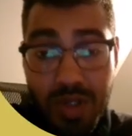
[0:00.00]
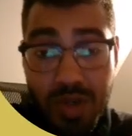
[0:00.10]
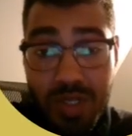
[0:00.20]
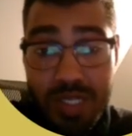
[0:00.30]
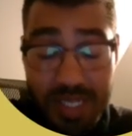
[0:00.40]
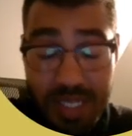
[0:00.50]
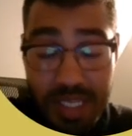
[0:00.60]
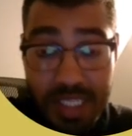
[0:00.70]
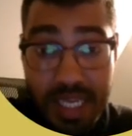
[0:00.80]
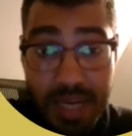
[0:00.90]
This is an
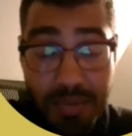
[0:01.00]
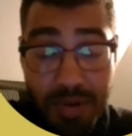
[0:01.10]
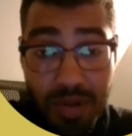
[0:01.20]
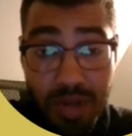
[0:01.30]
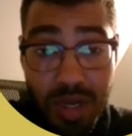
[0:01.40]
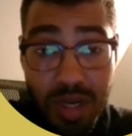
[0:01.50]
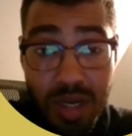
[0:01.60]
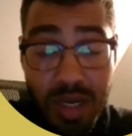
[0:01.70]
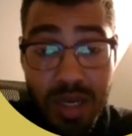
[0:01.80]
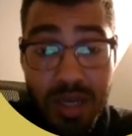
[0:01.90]
example.
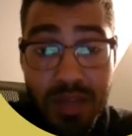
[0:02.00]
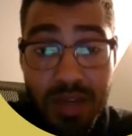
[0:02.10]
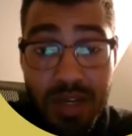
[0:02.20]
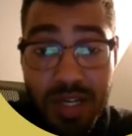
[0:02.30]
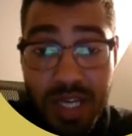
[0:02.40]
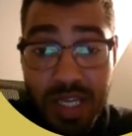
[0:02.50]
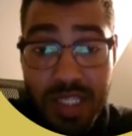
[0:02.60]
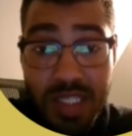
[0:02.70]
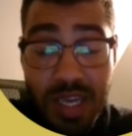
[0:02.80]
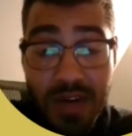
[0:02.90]
There
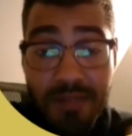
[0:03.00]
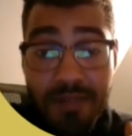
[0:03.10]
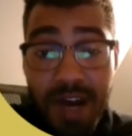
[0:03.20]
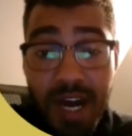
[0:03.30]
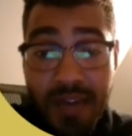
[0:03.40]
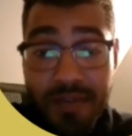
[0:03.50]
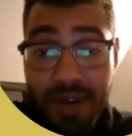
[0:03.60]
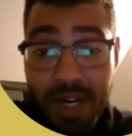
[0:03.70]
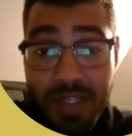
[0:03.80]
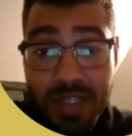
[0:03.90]
is
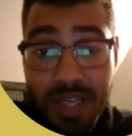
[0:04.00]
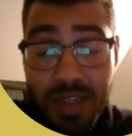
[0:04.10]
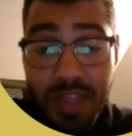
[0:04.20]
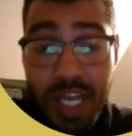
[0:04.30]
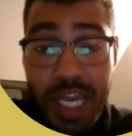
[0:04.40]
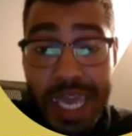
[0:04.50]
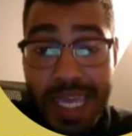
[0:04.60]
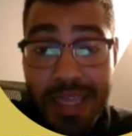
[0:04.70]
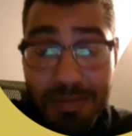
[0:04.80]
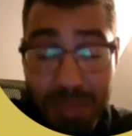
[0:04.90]

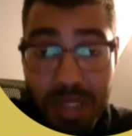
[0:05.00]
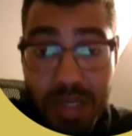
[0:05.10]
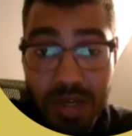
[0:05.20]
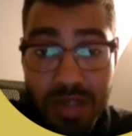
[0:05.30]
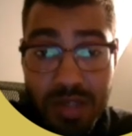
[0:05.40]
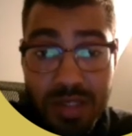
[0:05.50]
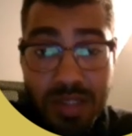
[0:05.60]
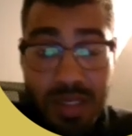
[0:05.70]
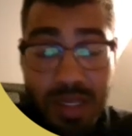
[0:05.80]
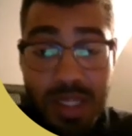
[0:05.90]
538 million
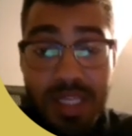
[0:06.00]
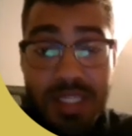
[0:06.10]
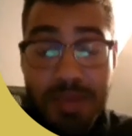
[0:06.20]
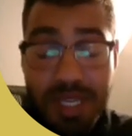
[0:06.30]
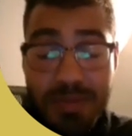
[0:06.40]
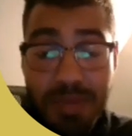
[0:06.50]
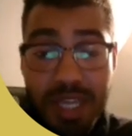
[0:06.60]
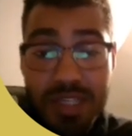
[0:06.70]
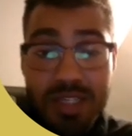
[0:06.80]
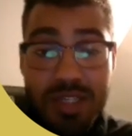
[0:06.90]
that they speak
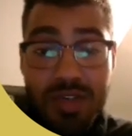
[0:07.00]
Spanish.